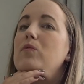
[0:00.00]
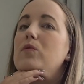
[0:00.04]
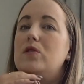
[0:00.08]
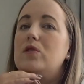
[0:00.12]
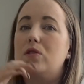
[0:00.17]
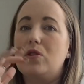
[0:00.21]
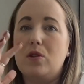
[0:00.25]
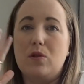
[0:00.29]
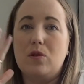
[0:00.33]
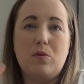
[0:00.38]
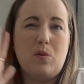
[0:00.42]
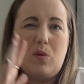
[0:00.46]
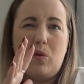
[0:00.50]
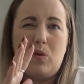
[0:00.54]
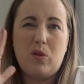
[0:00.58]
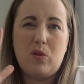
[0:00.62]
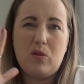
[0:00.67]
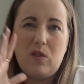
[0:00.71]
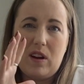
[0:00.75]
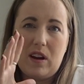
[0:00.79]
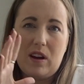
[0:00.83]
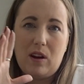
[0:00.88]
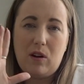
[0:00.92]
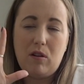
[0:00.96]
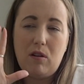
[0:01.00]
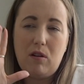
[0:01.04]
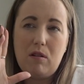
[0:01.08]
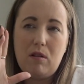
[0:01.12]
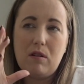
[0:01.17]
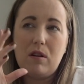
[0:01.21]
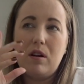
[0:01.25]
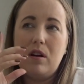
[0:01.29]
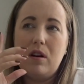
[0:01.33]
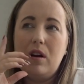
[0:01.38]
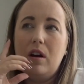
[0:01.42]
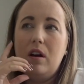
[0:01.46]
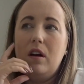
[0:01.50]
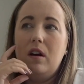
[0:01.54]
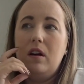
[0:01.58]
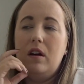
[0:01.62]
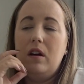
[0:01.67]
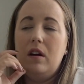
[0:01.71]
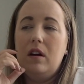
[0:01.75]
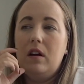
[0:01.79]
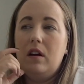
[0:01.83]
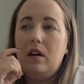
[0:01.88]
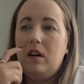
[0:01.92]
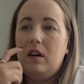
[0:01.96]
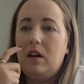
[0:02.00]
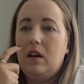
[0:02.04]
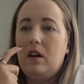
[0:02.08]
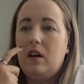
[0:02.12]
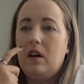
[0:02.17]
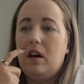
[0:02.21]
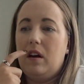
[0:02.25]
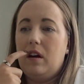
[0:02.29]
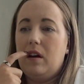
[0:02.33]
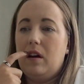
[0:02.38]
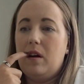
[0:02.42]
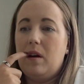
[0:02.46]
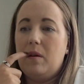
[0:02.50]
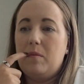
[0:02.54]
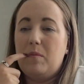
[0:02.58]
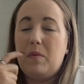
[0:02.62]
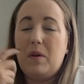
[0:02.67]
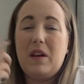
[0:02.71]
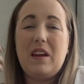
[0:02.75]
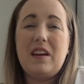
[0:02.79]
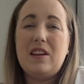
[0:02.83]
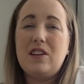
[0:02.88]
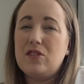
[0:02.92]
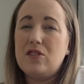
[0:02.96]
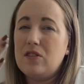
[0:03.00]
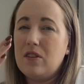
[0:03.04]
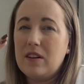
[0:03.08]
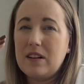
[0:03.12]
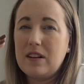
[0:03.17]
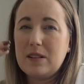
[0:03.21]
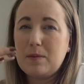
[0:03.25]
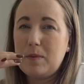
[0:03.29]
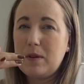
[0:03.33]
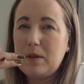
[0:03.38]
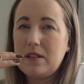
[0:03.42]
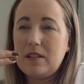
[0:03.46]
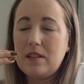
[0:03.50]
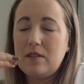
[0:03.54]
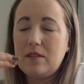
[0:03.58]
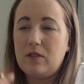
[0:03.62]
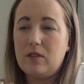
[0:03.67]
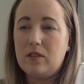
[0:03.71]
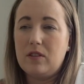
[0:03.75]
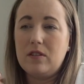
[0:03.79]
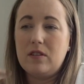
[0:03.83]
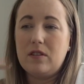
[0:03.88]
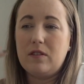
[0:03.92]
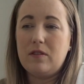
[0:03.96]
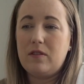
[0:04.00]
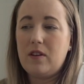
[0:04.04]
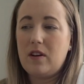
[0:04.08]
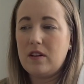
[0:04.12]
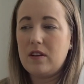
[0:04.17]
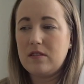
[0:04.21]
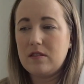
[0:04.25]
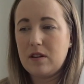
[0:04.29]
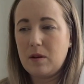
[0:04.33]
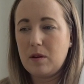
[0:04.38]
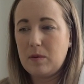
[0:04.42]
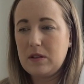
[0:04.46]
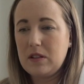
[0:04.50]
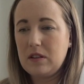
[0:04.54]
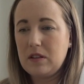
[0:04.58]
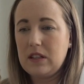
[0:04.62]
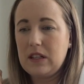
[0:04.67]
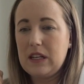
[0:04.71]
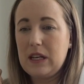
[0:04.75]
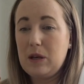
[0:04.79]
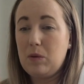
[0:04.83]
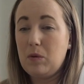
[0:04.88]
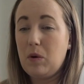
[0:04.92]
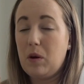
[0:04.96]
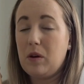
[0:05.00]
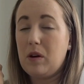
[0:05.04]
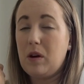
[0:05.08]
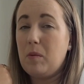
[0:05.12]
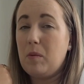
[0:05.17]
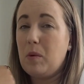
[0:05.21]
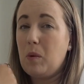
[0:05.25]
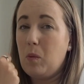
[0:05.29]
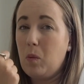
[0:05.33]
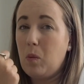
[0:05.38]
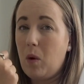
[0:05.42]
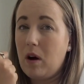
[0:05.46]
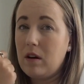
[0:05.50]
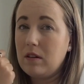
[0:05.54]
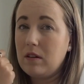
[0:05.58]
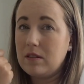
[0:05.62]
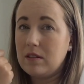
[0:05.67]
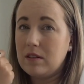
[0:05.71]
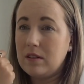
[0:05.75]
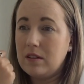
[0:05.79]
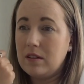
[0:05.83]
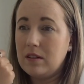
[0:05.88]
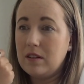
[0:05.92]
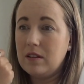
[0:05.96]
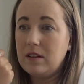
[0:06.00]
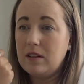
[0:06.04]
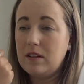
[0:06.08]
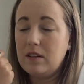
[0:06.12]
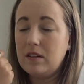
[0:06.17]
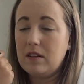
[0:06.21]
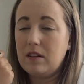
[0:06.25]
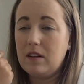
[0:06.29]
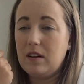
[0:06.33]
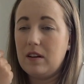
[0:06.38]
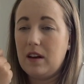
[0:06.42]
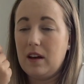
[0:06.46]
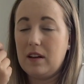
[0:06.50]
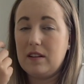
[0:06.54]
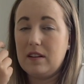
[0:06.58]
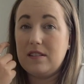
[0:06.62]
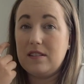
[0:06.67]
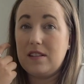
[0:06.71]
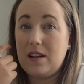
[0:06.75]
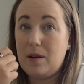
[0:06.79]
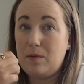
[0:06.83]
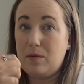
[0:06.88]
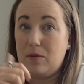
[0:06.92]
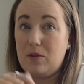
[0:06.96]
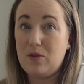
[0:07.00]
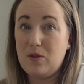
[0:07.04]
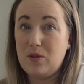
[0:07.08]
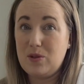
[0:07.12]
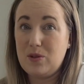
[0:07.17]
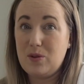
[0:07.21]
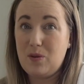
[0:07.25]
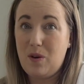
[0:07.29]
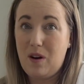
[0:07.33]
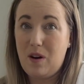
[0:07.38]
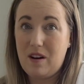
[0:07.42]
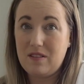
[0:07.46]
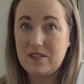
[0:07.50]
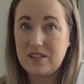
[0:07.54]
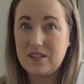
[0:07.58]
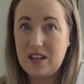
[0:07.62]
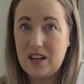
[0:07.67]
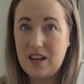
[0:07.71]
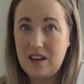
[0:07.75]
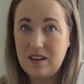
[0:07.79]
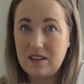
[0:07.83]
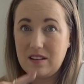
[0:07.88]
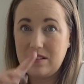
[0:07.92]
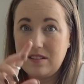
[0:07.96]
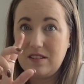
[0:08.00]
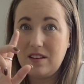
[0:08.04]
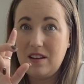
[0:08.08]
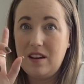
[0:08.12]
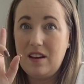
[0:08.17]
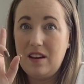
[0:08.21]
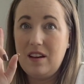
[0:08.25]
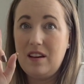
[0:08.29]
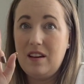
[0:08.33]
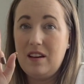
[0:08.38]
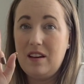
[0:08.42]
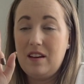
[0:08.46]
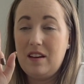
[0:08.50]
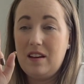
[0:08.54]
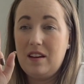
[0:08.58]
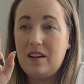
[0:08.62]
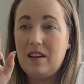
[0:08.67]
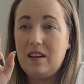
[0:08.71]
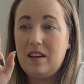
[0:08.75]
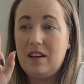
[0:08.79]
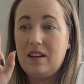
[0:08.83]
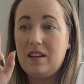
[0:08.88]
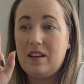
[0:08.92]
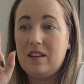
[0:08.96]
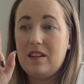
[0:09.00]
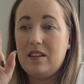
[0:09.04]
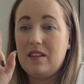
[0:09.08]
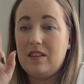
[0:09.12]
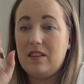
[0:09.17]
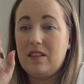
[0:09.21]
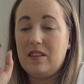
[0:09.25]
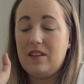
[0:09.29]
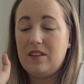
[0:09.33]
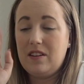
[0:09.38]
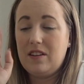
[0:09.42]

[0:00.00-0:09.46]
2 or 3 o'clock. But each night it's been different. The first night we done it, he woke up at 1 and slept through till 6:30. The